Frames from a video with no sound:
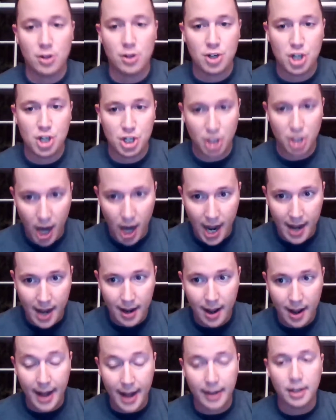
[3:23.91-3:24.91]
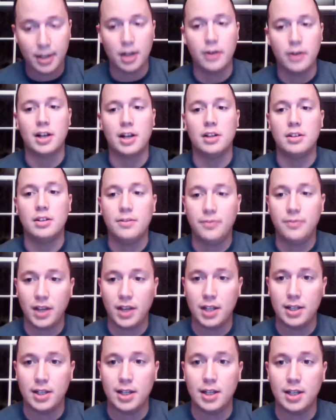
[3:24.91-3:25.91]
shot at going
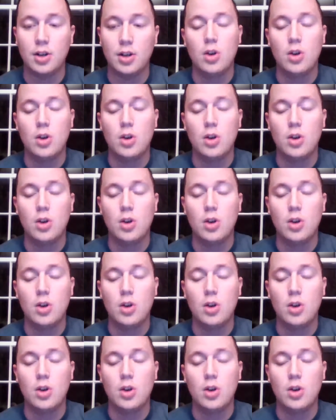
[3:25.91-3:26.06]
undefeated